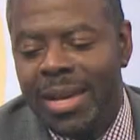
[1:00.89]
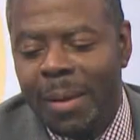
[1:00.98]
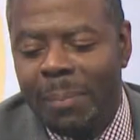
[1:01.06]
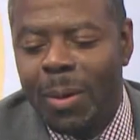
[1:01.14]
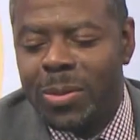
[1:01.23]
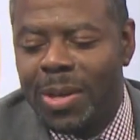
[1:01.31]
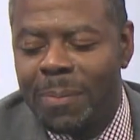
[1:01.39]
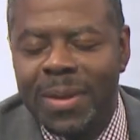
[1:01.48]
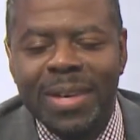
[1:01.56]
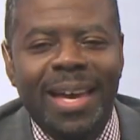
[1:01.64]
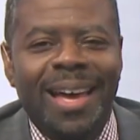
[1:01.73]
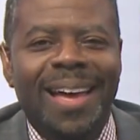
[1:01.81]
post
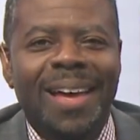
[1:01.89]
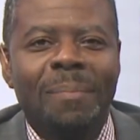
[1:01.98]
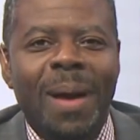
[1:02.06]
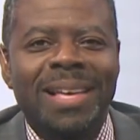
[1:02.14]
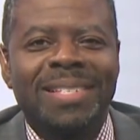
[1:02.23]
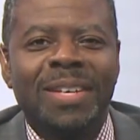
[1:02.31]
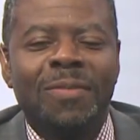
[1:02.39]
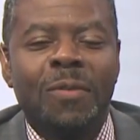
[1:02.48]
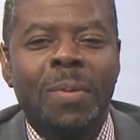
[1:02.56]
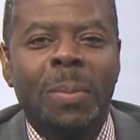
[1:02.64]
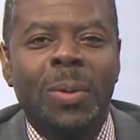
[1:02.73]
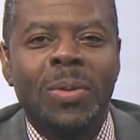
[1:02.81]
something uh, positive for
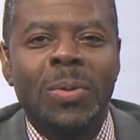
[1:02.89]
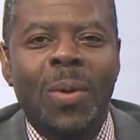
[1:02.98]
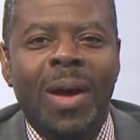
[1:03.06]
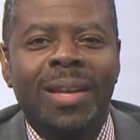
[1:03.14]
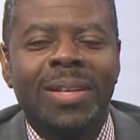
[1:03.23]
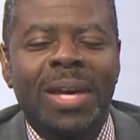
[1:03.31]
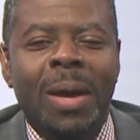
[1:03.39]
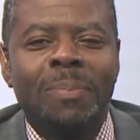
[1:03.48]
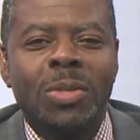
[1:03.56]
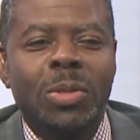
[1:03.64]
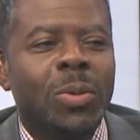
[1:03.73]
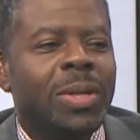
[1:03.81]
people to uh, look up
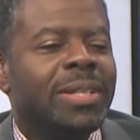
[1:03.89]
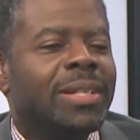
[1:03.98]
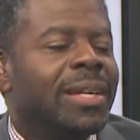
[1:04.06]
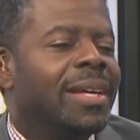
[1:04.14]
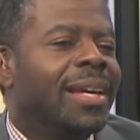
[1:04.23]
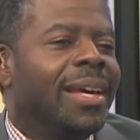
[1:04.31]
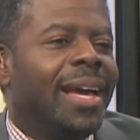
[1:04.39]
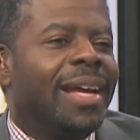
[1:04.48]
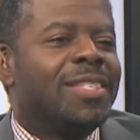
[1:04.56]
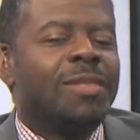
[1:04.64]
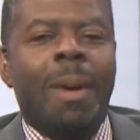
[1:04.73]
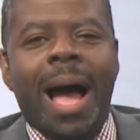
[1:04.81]
to and and
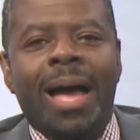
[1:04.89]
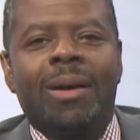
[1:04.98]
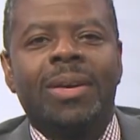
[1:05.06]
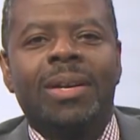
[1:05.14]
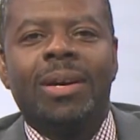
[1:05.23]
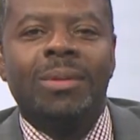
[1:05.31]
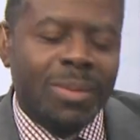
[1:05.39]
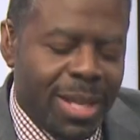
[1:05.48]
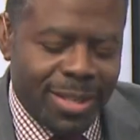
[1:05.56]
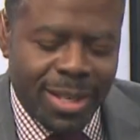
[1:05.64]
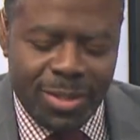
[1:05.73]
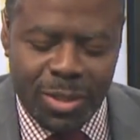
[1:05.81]
smile you know that's
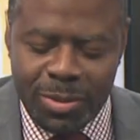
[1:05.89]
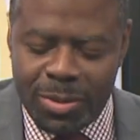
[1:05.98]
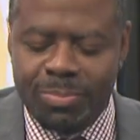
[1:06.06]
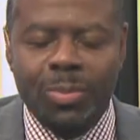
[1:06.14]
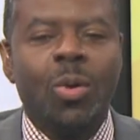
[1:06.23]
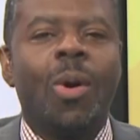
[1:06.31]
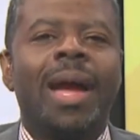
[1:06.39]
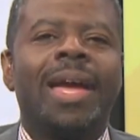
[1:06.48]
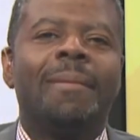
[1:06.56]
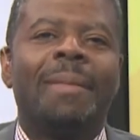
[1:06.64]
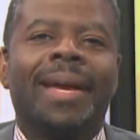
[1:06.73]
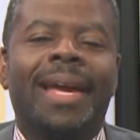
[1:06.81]
that's just who I
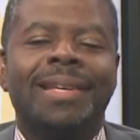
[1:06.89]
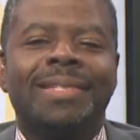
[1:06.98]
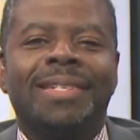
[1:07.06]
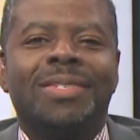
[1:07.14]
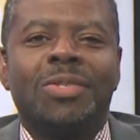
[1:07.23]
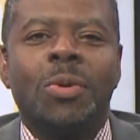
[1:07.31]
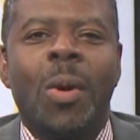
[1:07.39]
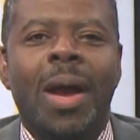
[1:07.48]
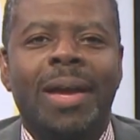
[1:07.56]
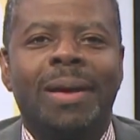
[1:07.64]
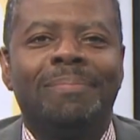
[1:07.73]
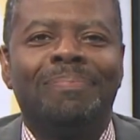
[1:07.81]
am I guess that's who I am.